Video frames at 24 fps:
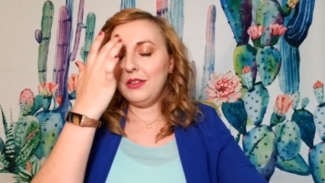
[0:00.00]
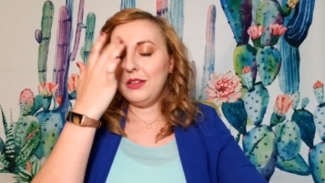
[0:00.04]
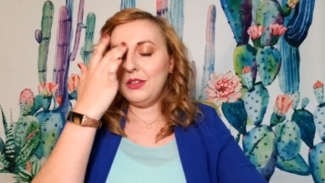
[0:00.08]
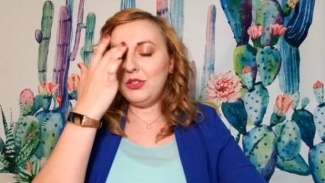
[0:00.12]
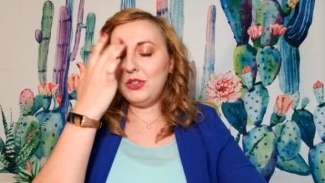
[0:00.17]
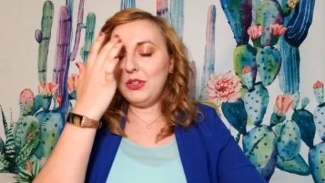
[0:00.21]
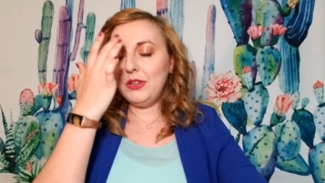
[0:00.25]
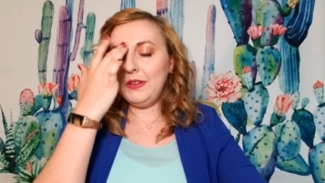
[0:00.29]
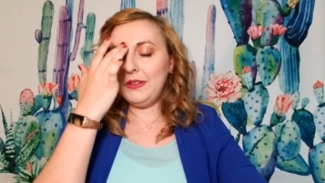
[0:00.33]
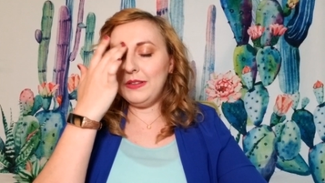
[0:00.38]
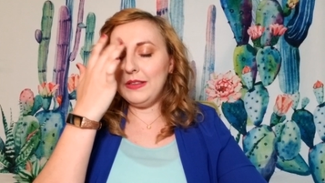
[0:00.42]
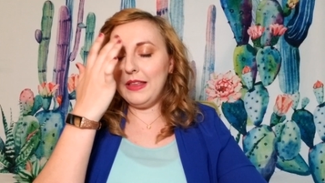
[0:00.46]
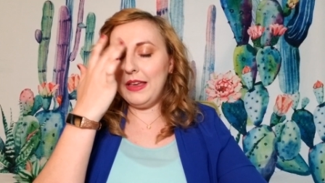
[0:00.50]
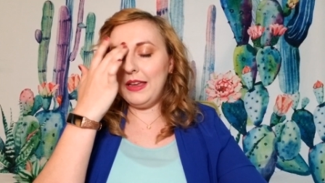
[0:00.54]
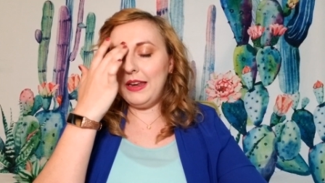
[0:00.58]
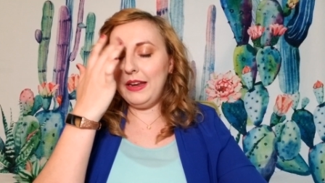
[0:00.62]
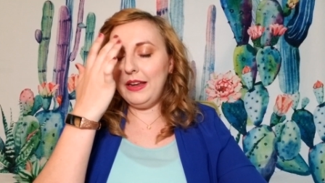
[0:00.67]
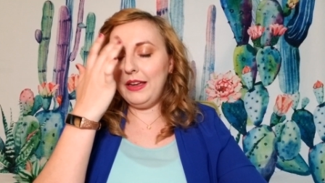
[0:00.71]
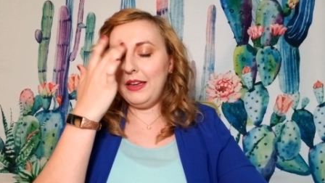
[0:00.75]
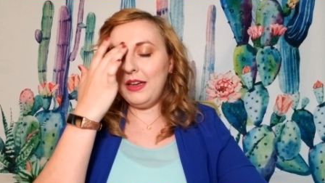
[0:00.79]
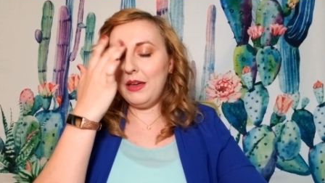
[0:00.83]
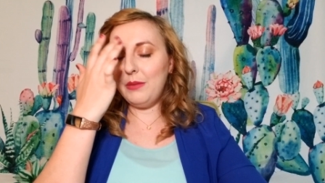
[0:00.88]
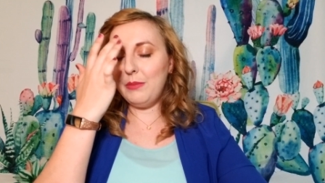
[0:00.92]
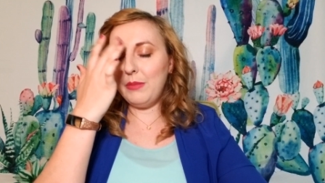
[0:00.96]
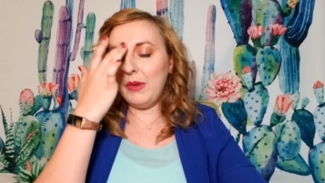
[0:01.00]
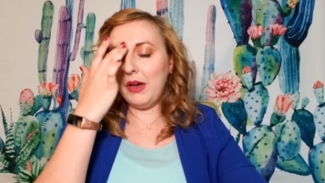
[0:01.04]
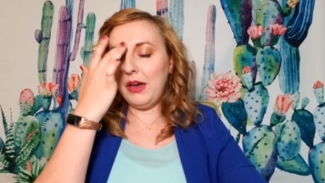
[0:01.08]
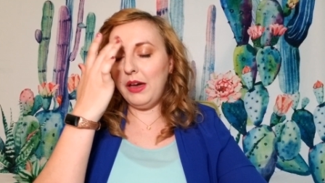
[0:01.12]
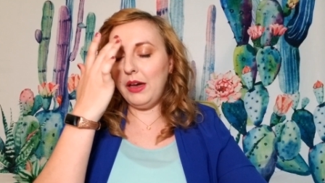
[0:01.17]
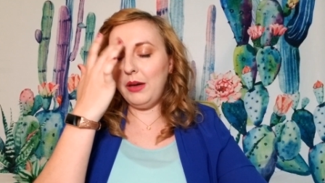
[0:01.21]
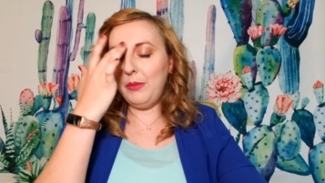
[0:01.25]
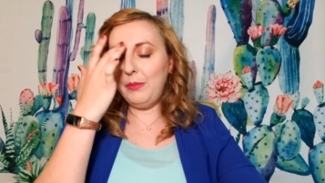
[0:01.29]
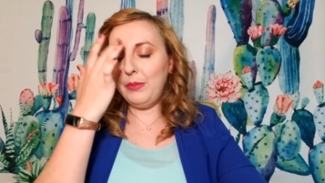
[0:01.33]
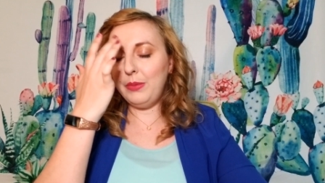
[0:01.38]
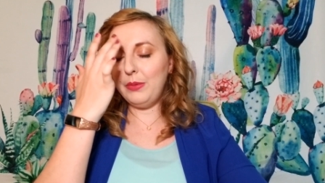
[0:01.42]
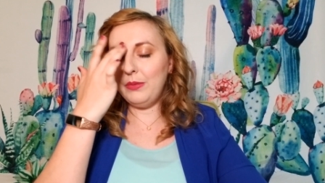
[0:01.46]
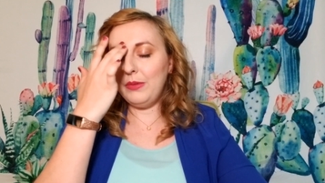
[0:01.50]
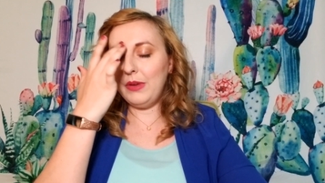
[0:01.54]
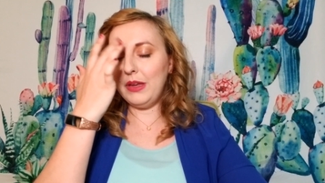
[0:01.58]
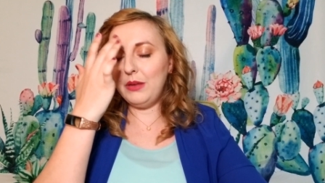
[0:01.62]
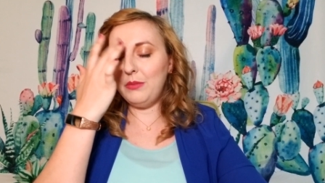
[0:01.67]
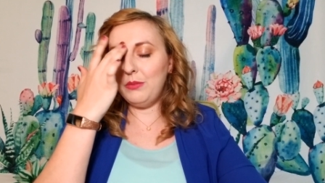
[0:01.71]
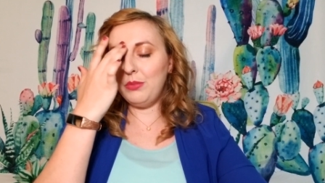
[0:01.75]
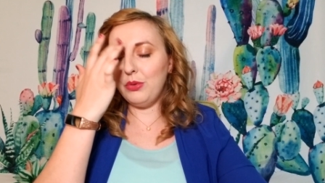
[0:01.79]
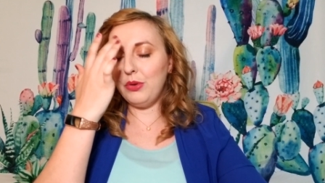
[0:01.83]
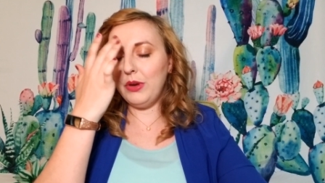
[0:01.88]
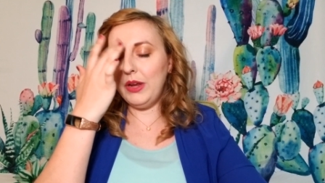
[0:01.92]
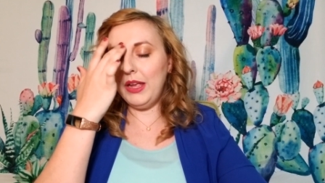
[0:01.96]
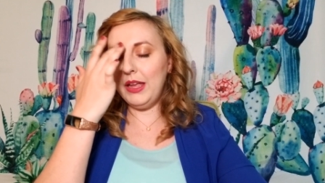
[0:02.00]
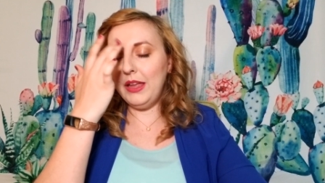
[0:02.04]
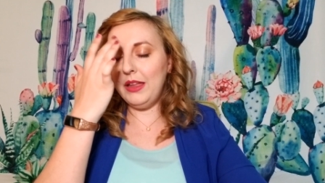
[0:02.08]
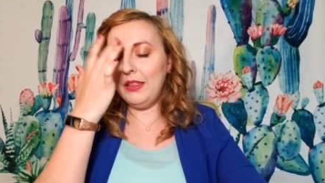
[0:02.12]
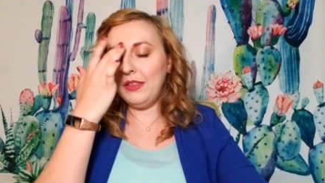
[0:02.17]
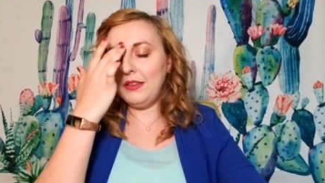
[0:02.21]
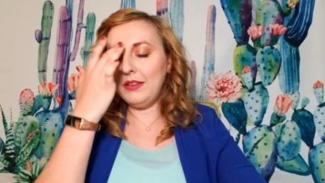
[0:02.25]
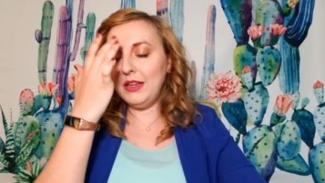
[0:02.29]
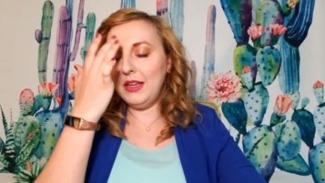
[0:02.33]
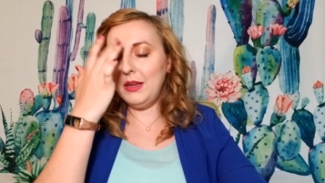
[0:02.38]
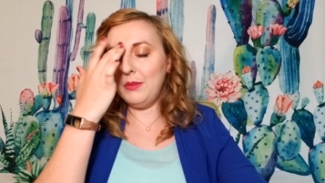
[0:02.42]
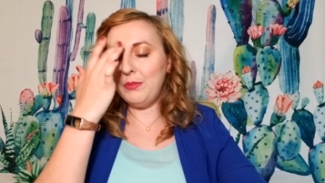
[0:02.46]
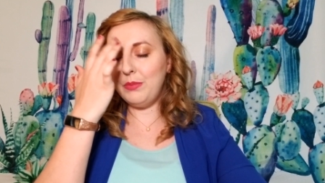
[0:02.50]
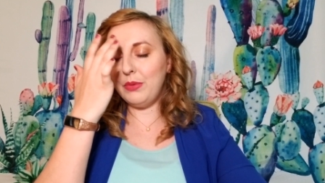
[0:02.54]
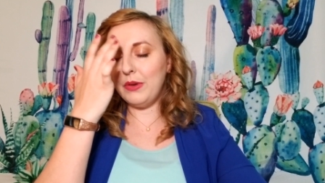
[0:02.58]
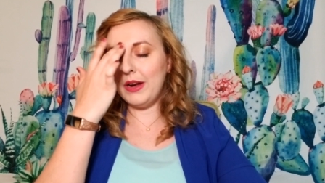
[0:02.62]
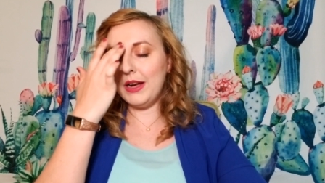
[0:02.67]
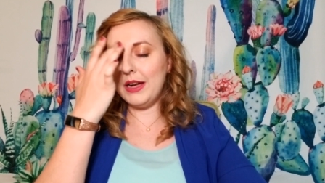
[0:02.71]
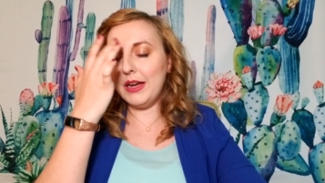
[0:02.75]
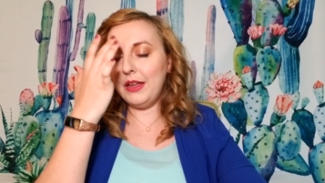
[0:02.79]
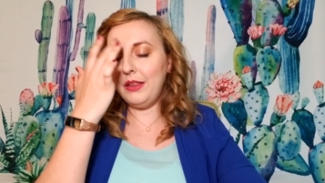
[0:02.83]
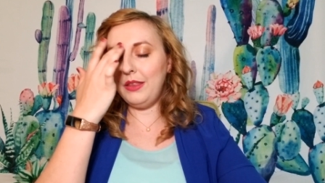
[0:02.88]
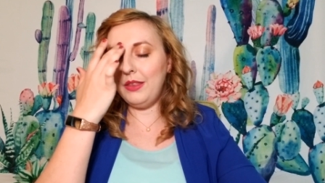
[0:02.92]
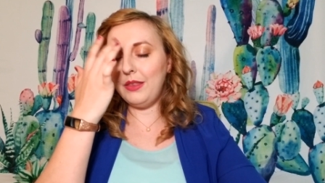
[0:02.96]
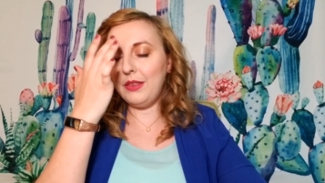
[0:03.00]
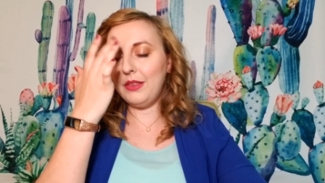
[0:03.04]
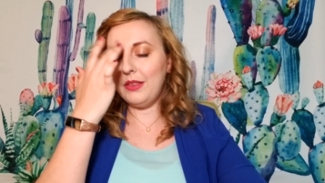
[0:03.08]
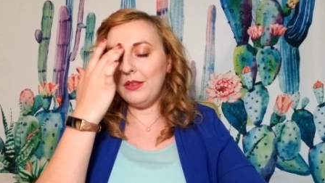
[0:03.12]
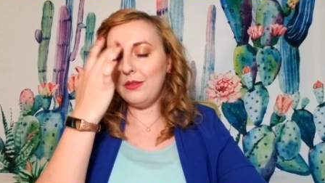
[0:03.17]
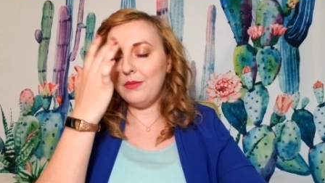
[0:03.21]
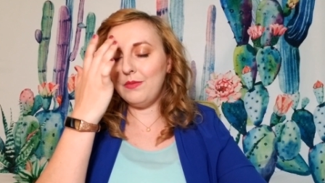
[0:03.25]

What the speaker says: Just let it come up and breathe. Deep breath.